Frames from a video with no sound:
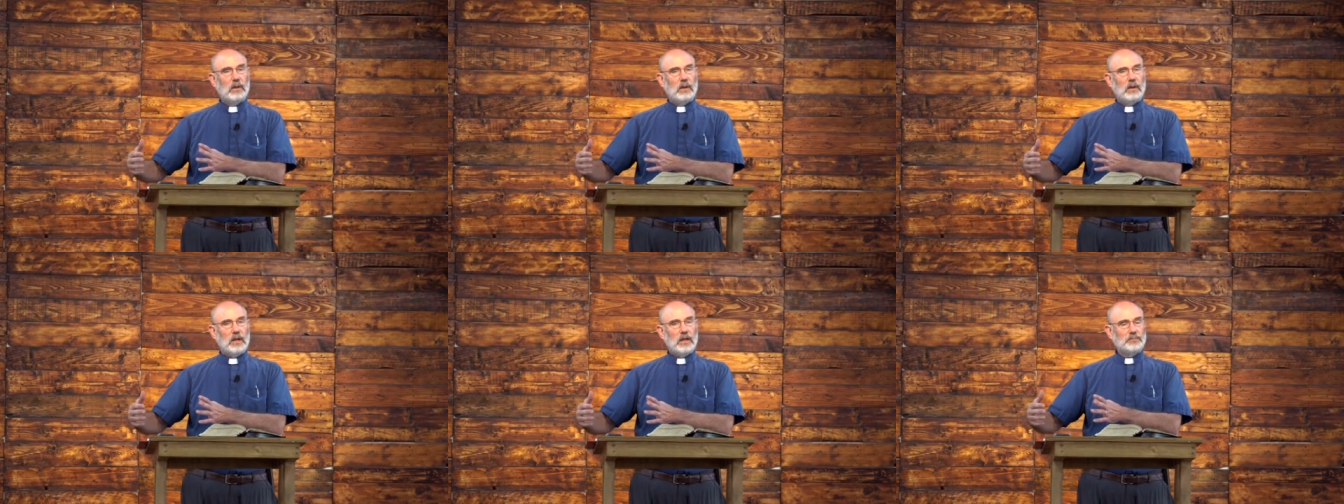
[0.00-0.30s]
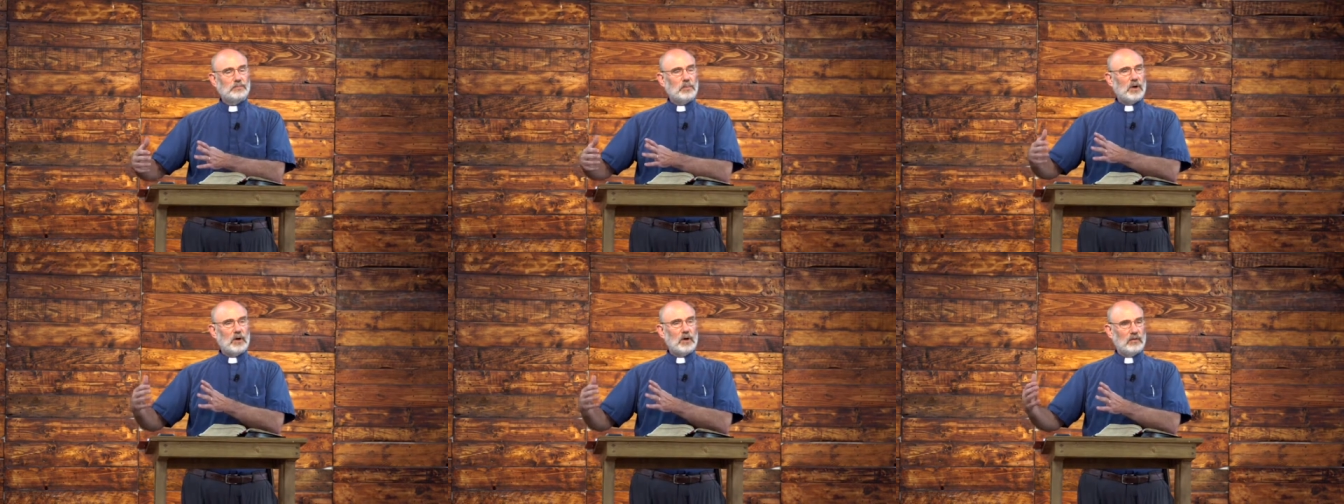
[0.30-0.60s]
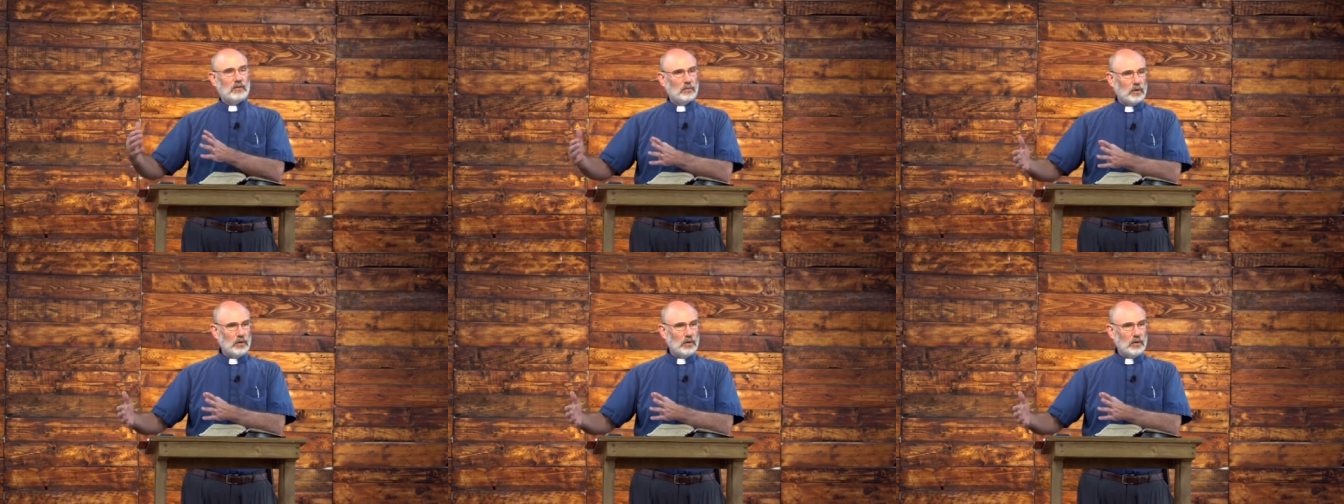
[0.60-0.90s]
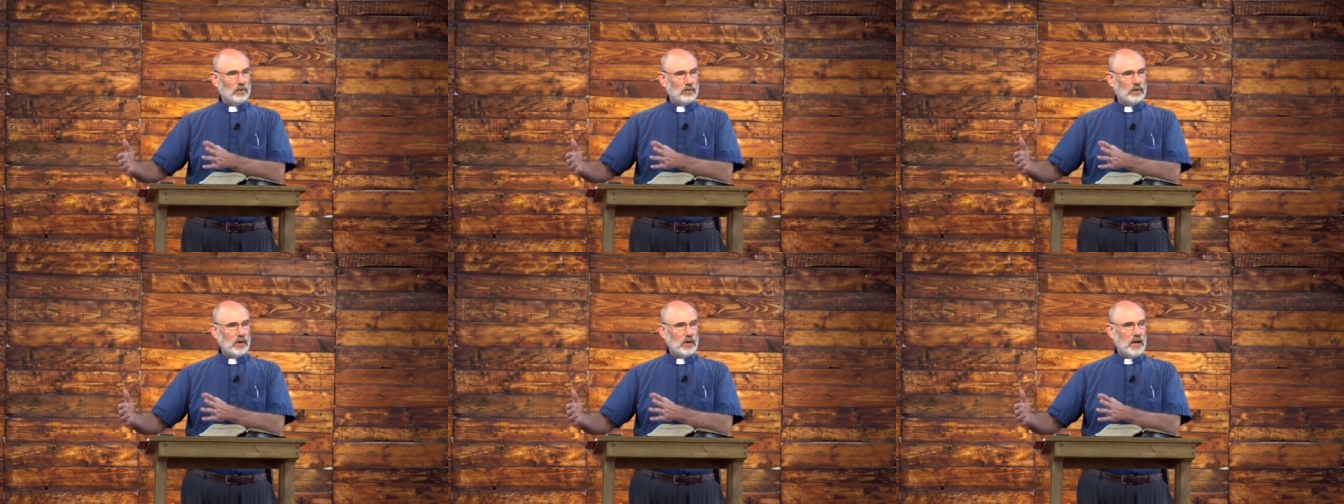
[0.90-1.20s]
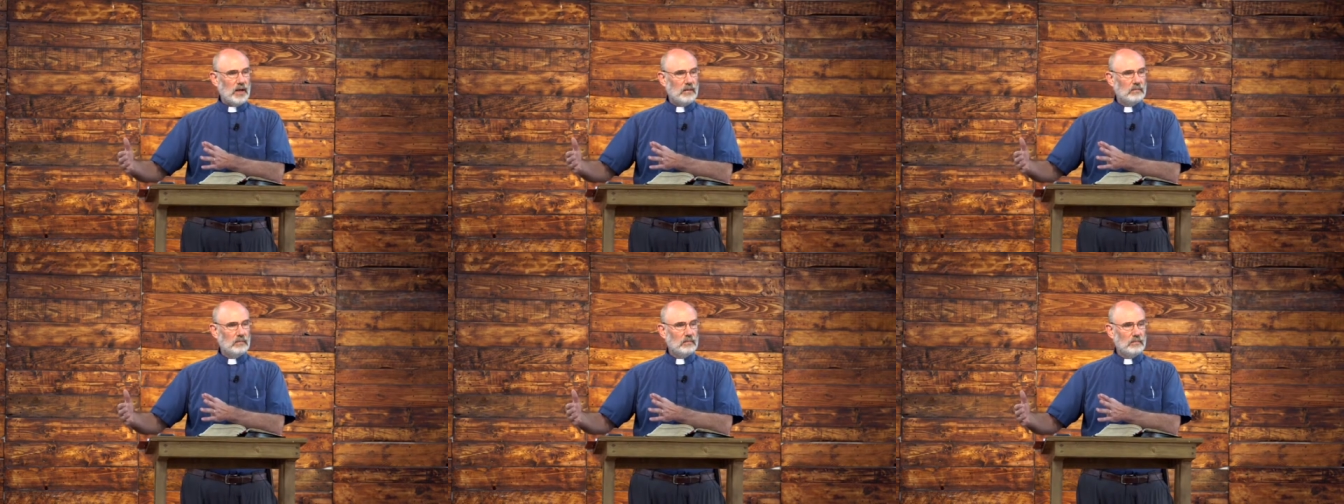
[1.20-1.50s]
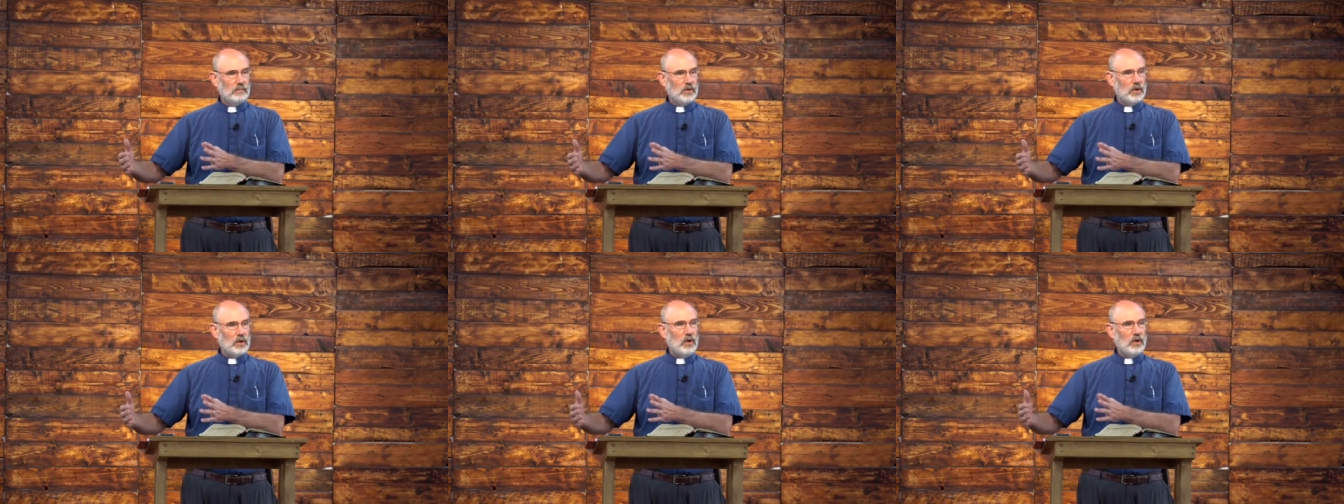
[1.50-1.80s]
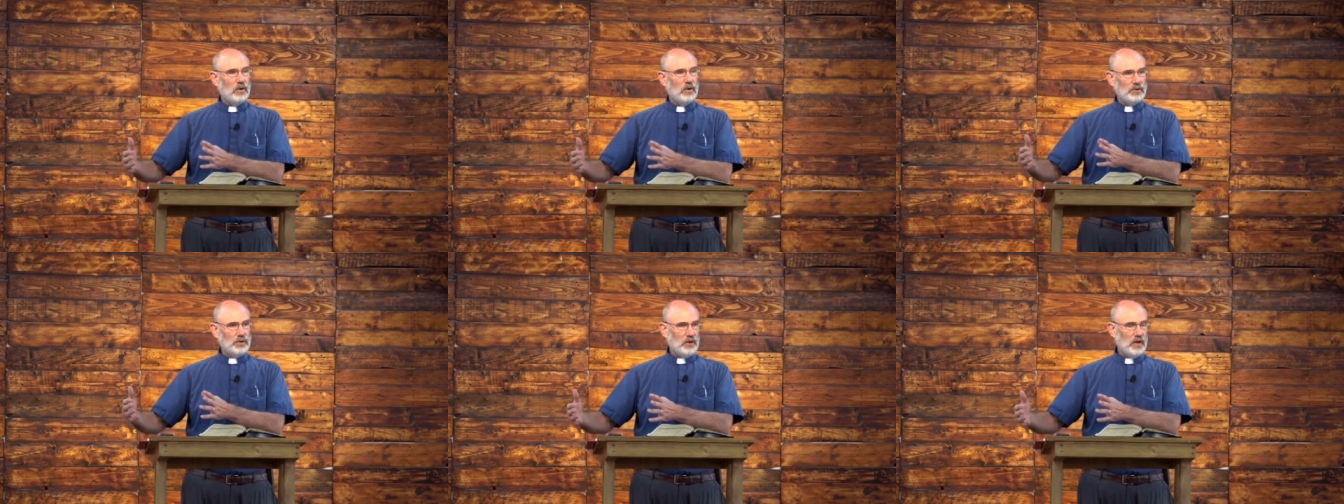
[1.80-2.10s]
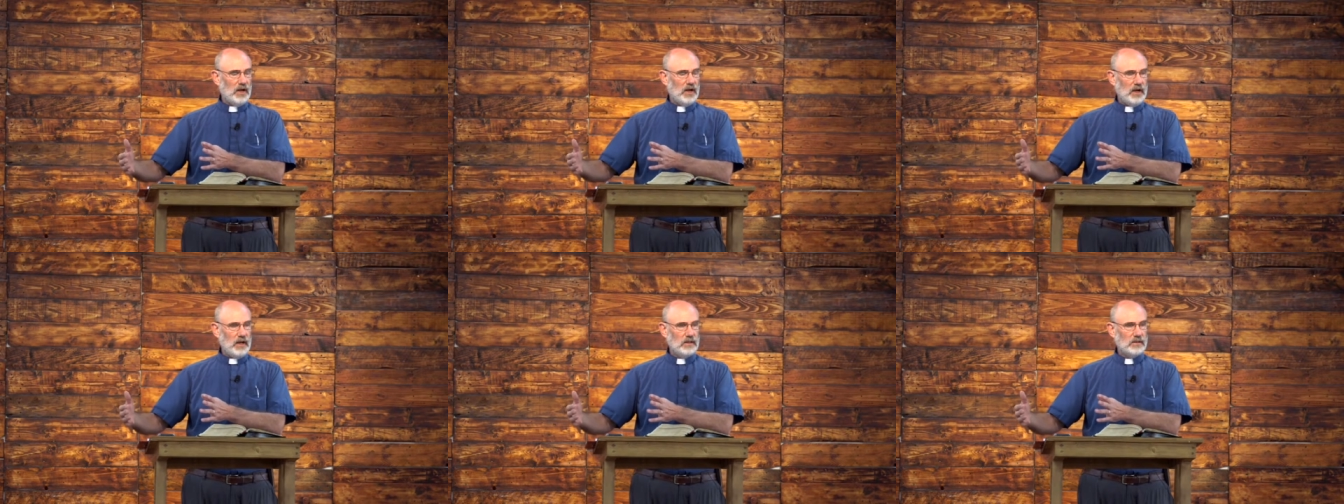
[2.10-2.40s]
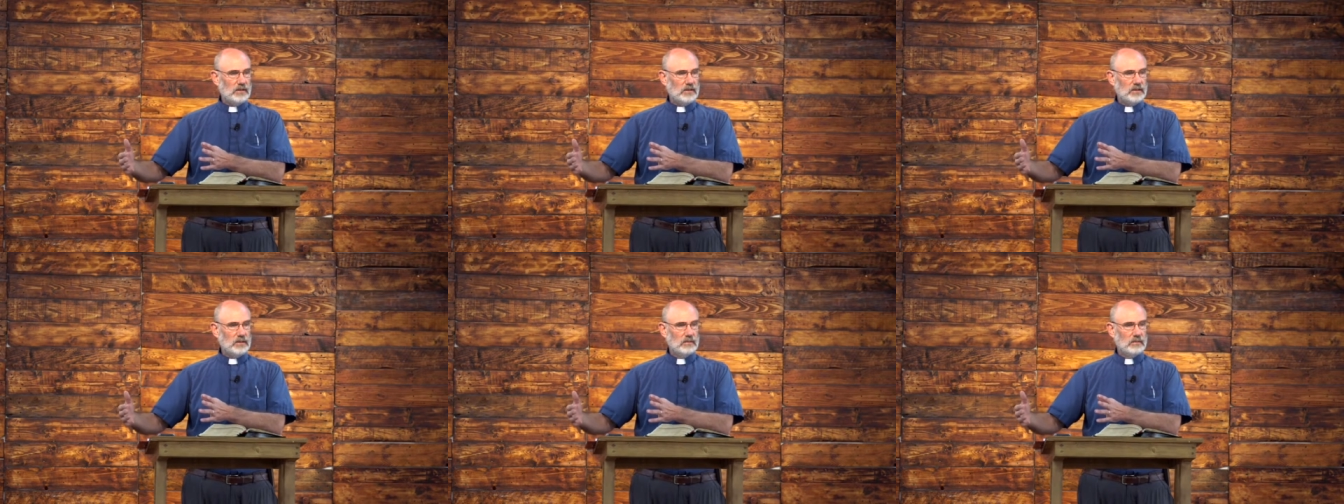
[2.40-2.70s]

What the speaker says: is part of the royal tribe. They're all Judahites.